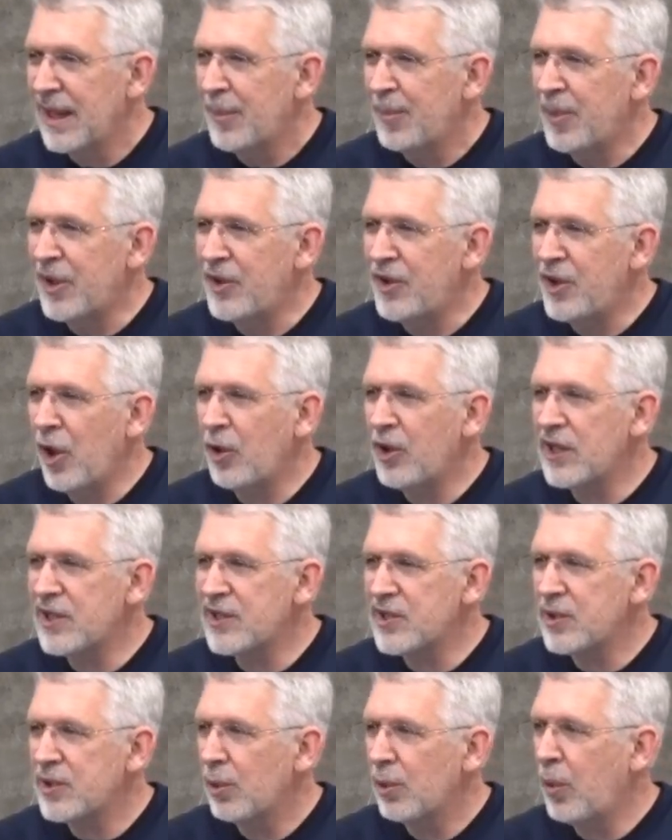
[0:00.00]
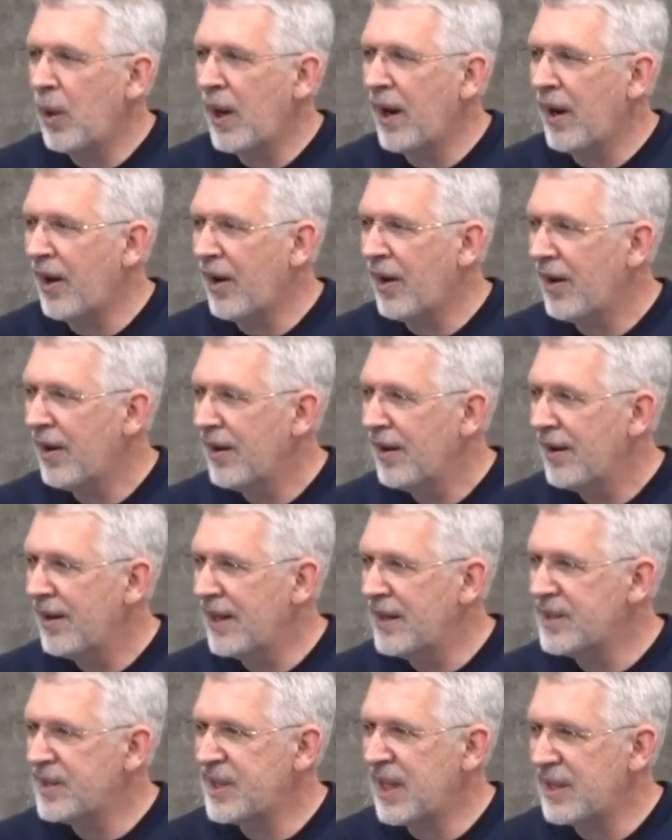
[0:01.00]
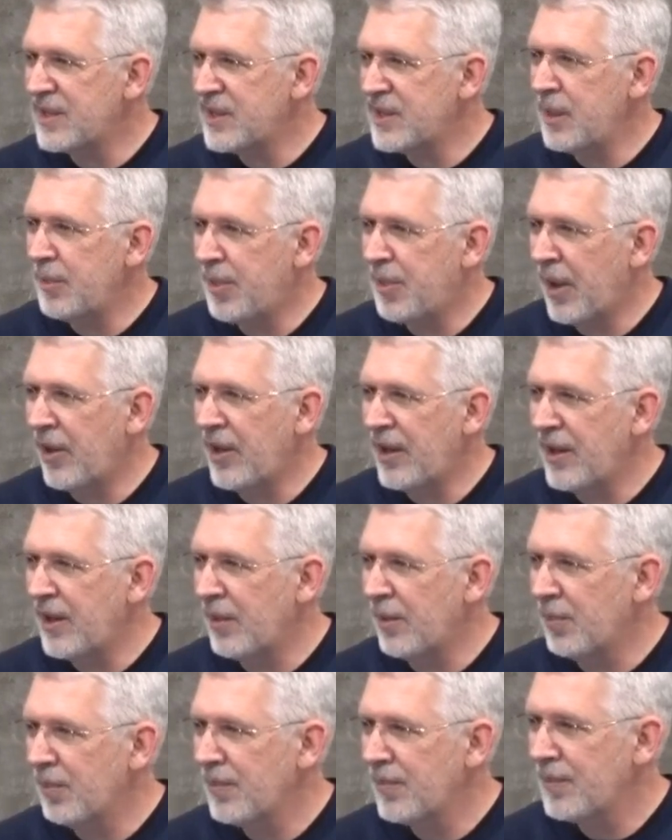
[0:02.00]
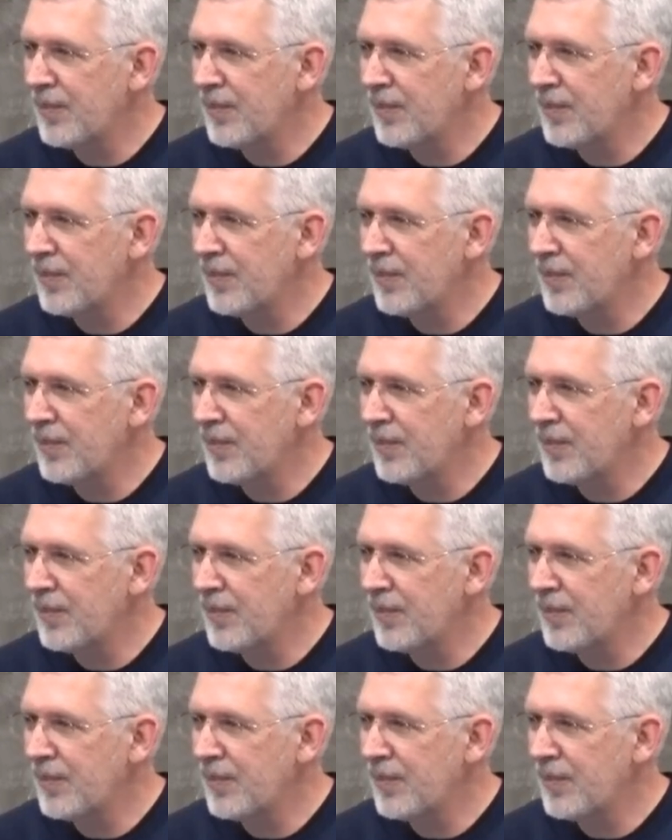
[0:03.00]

But notice where it says he buried him